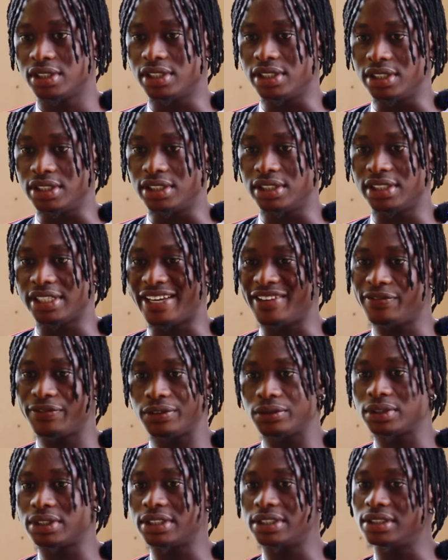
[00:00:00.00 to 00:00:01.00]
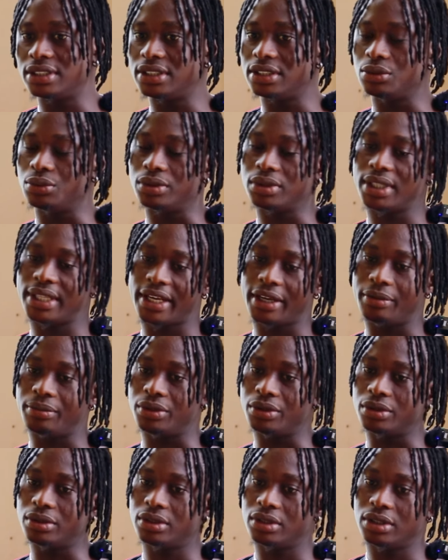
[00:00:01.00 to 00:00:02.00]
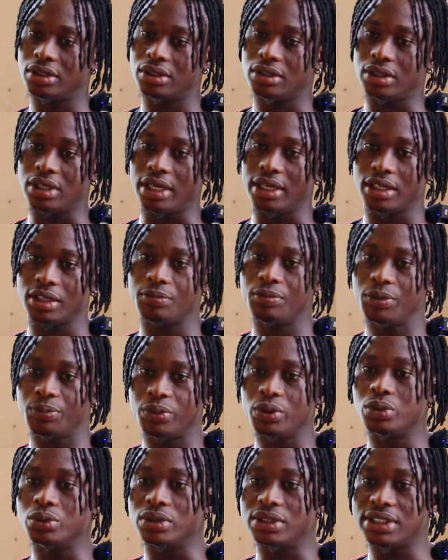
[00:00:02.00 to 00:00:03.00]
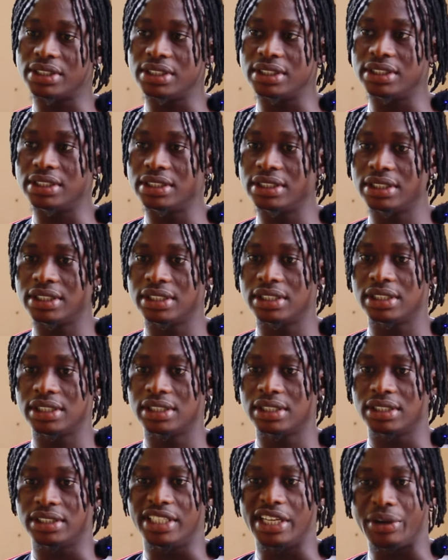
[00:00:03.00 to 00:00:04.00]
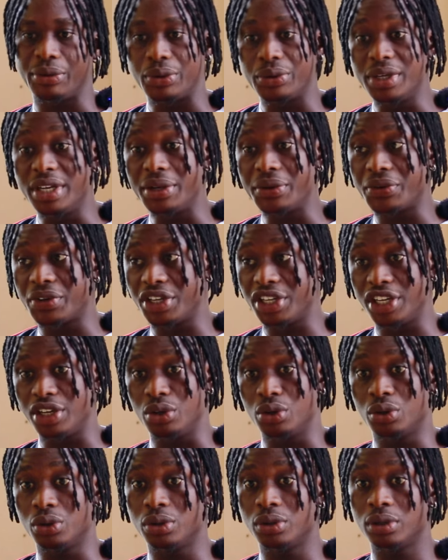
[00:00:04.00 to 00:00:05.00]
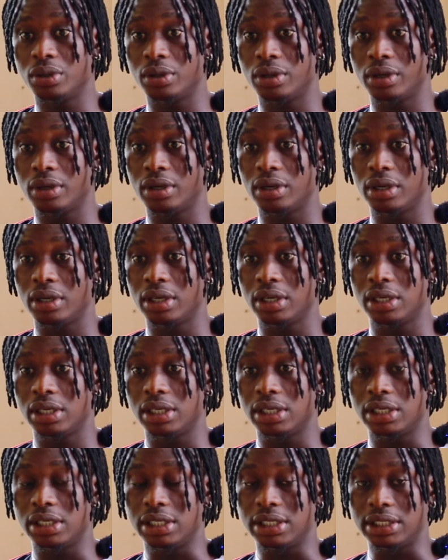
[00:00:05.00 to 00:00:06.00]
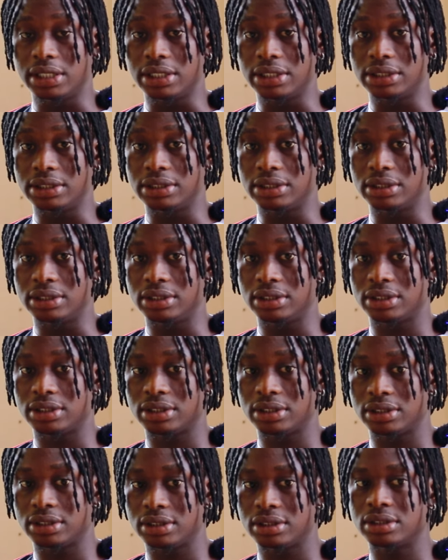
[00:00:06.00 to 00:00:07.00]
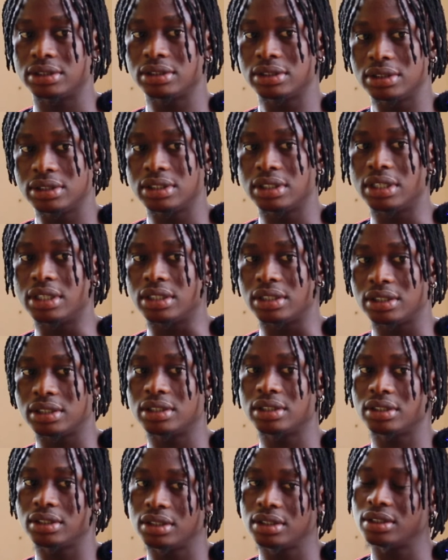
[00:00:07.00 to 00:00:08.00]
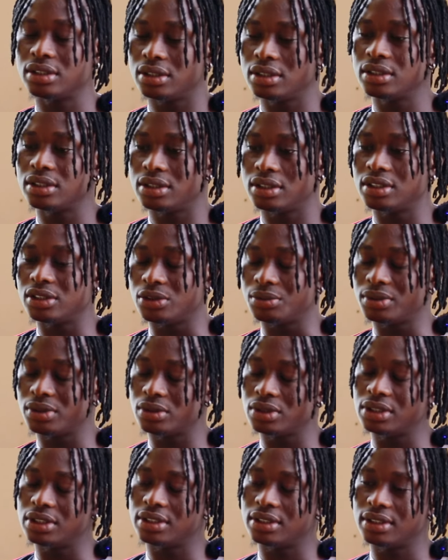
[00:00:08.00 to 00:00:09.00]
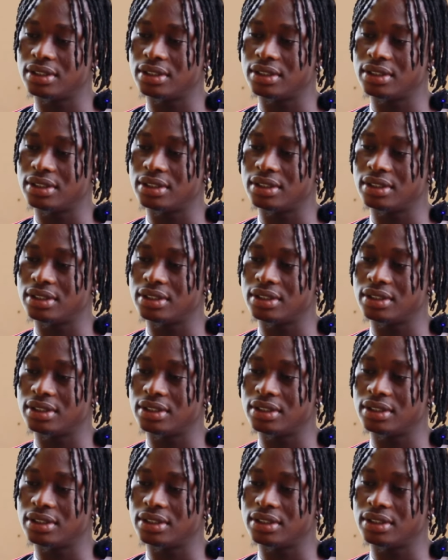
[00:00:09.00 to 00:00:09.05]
And I feel sensitive with time now. Like people will see the real entry they know. And yeah, it's good.